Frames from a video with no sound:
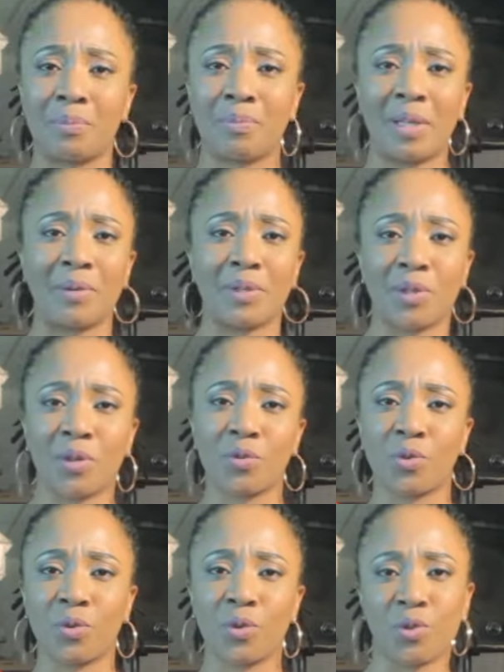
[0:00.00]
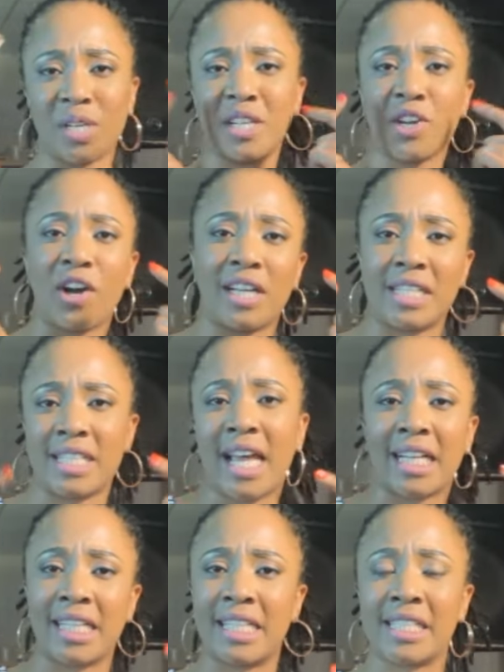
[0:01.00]
me with green
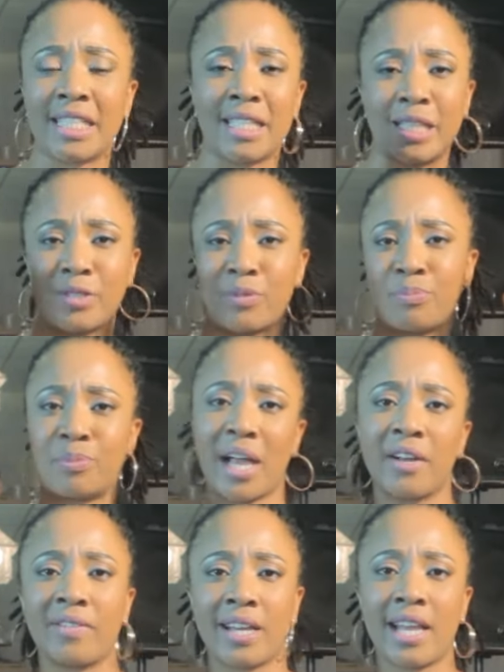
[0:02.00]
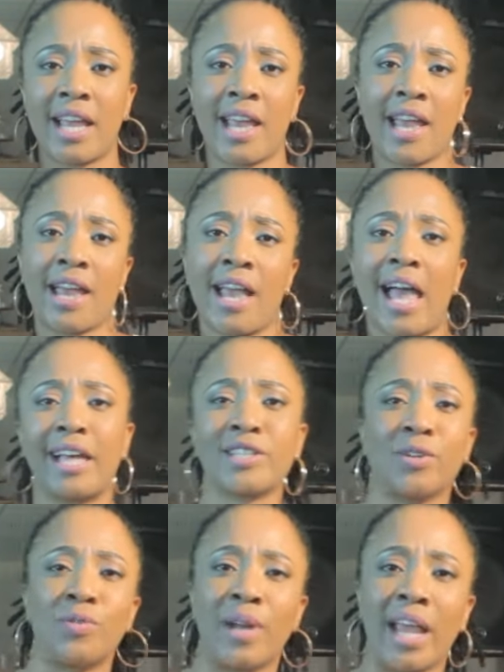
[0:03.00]
contact lenses and bright red hair at
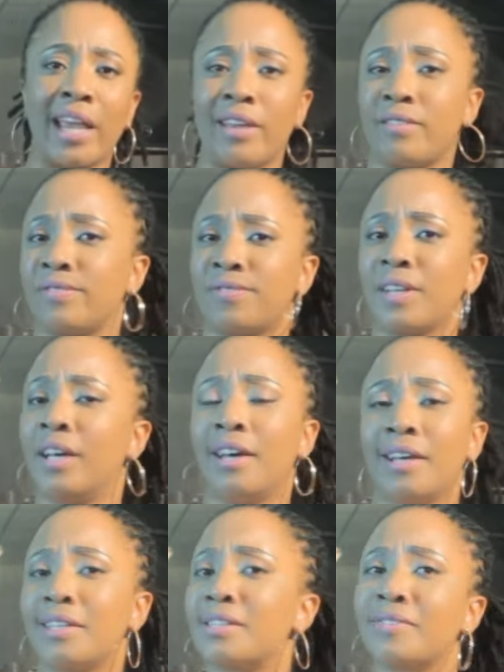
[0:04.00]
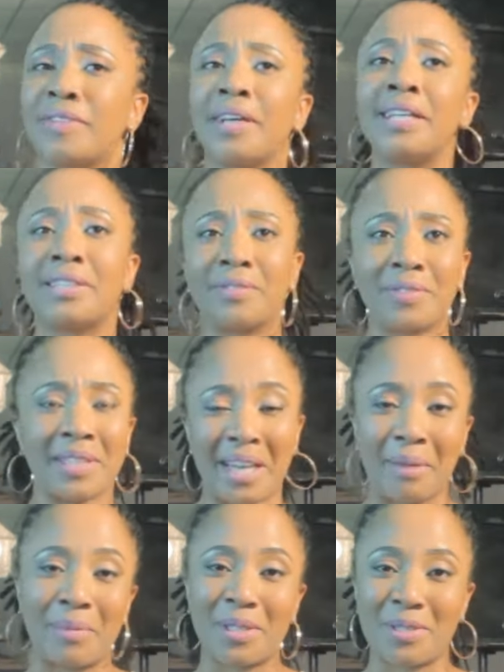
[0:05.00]
a rave. It's a very different
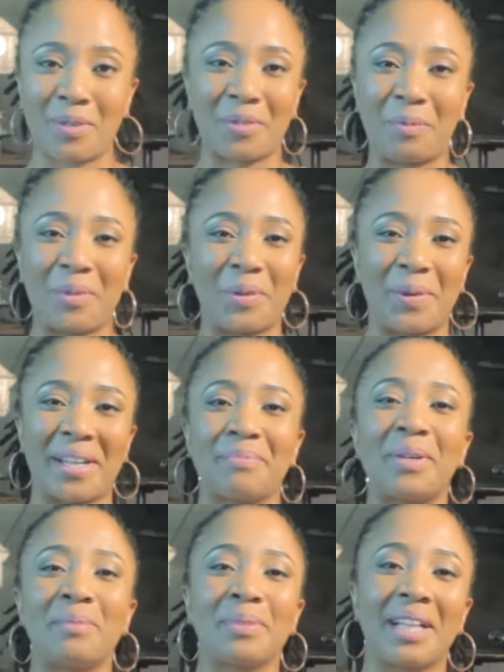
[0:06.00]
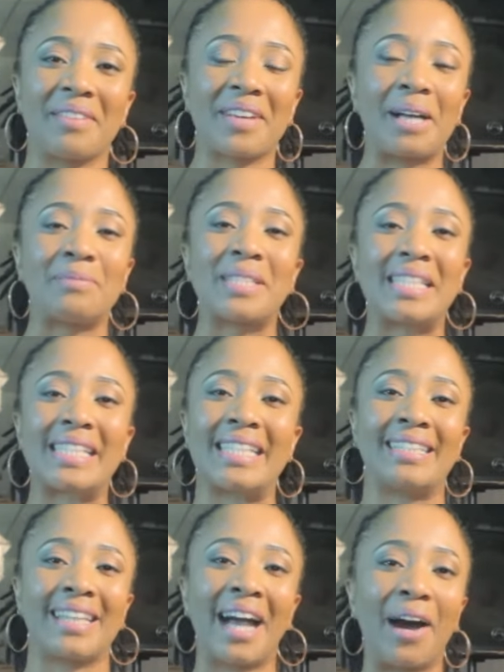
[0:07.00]
Nametso from the one people have come to
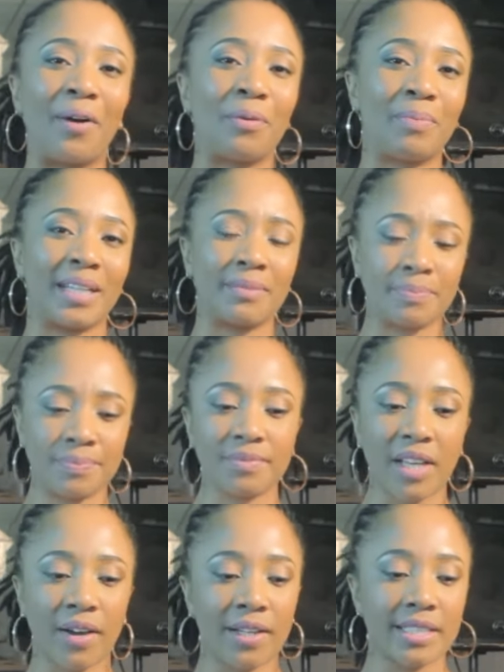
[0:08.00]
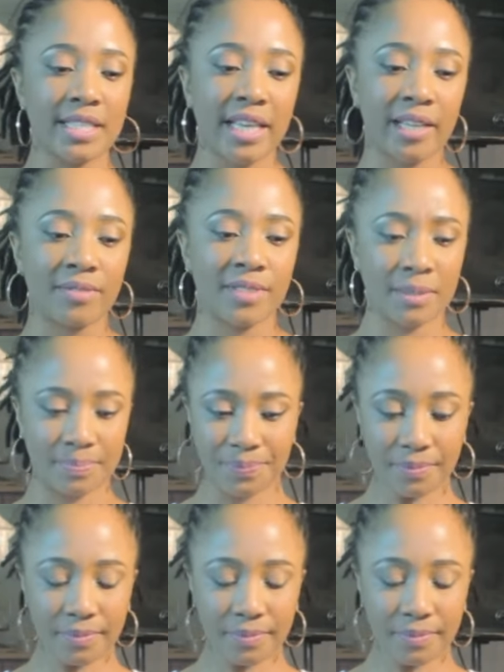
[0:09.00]
see now. But I got saved